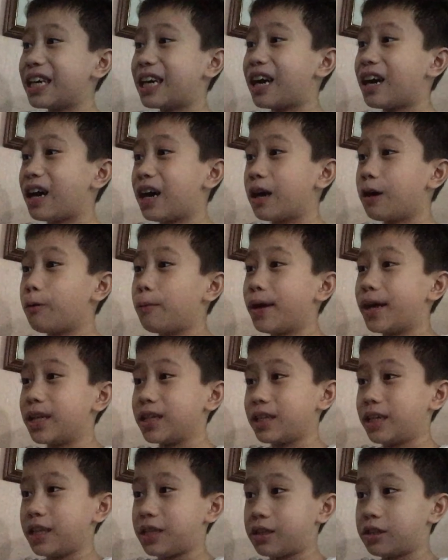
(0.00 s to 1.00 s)

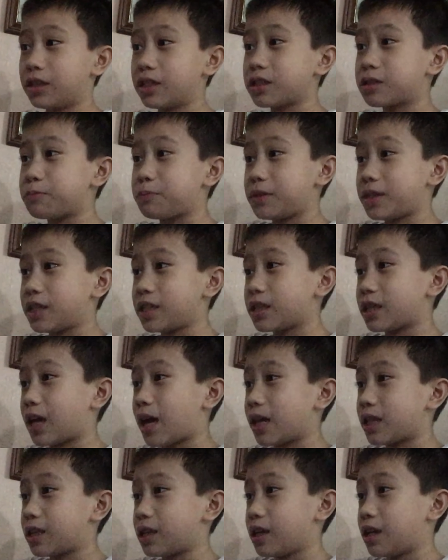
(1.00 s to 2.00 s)
it does mean
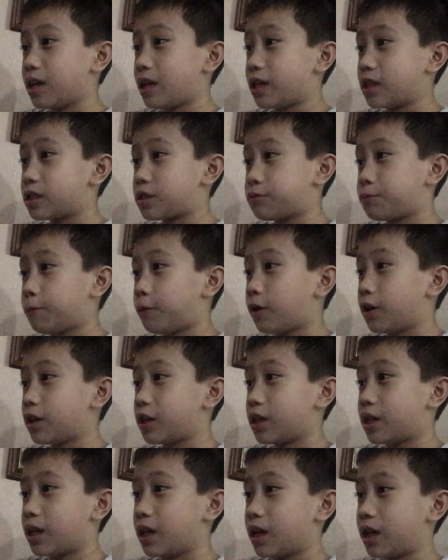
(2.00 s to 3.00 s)
that it's for
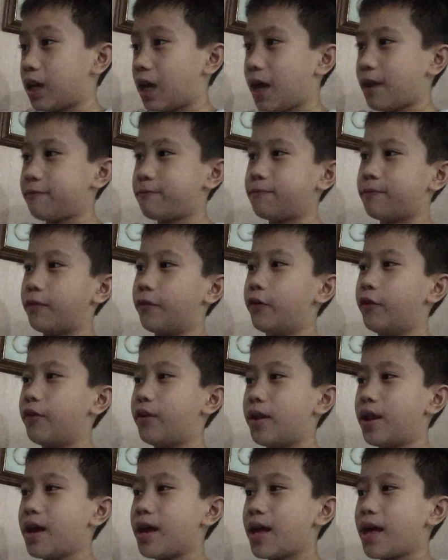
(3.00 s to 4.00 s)
the iPhone